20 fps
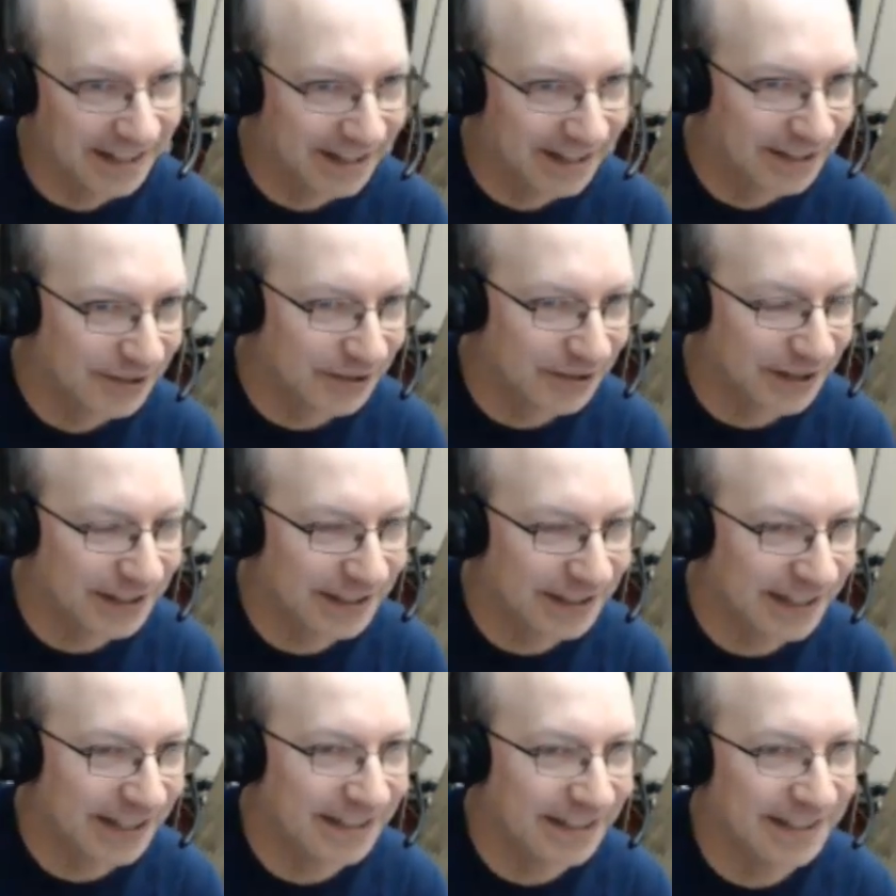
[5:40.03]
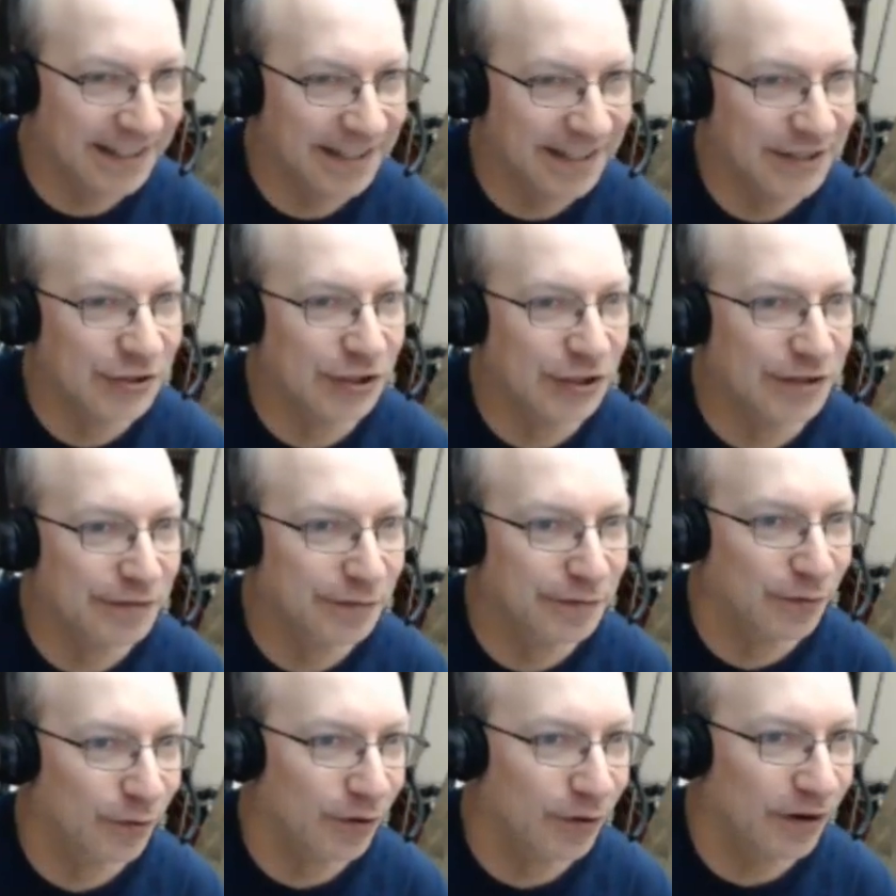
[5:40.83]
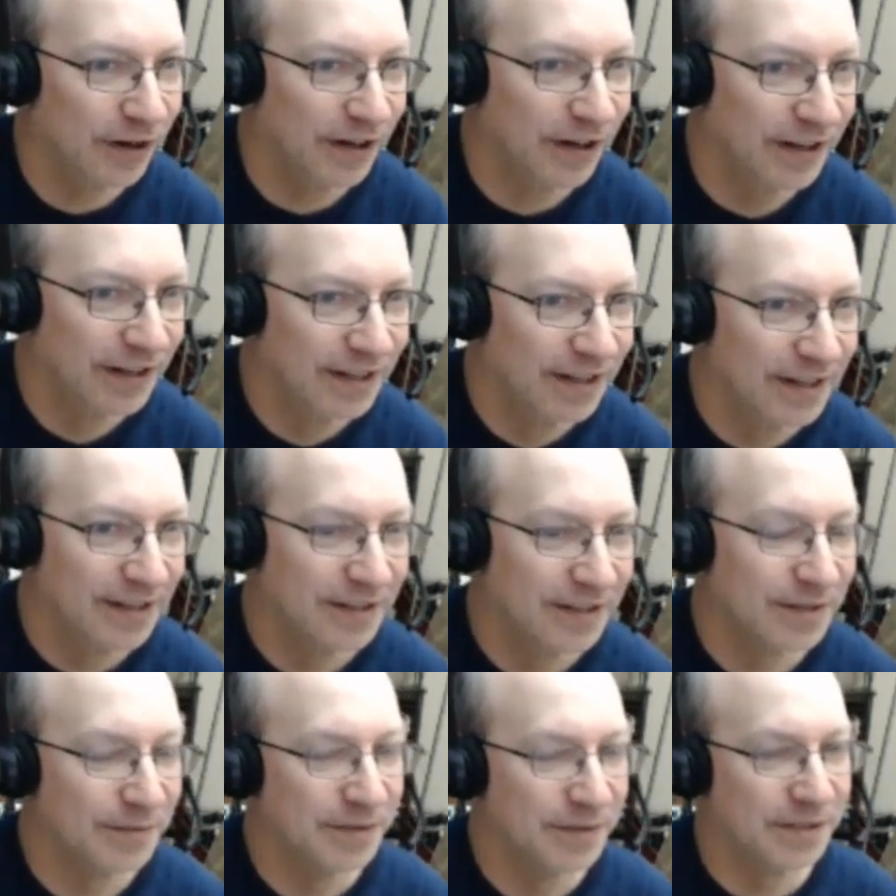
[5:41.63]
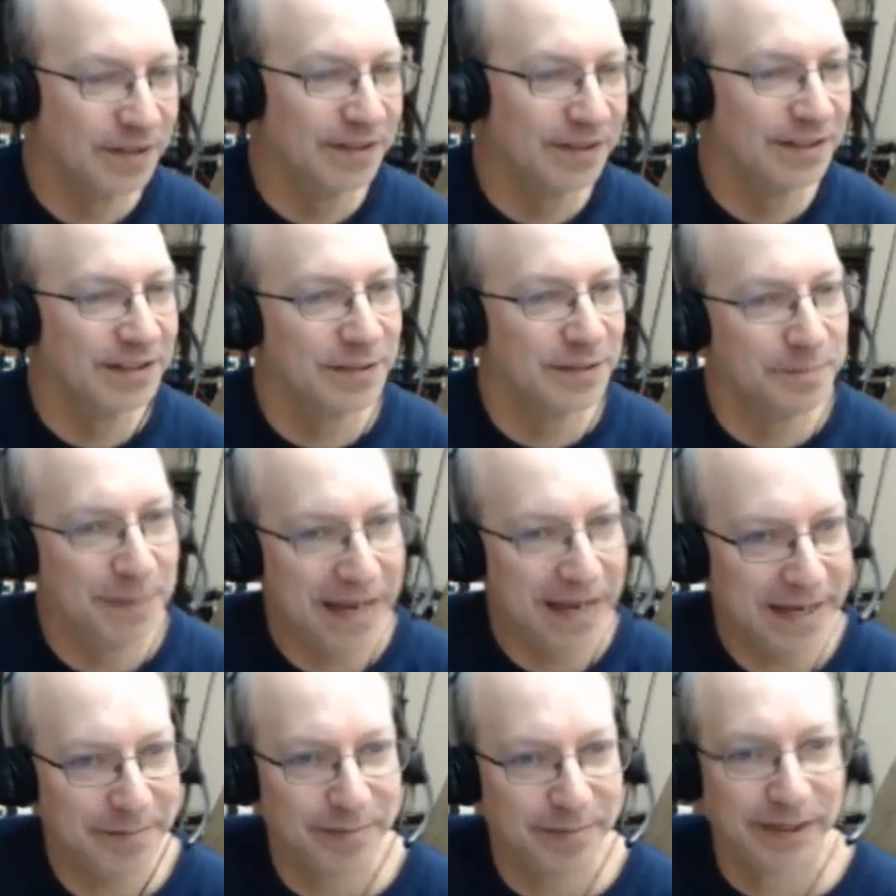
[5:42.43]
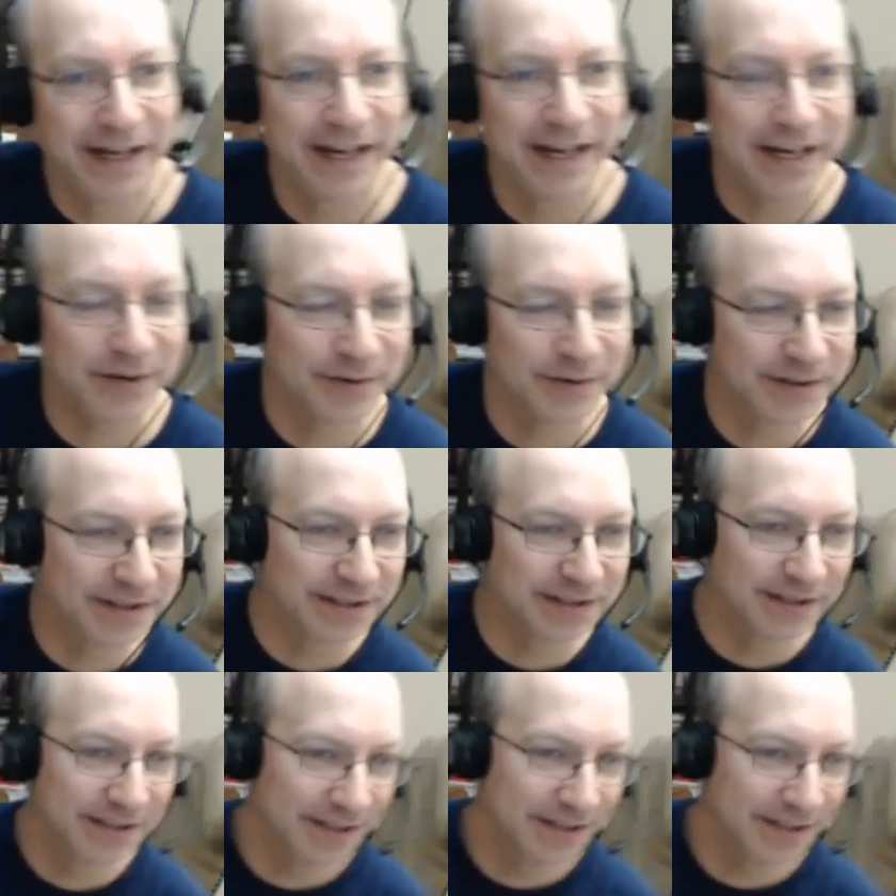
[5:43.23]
trying to get king g4 to mate black with a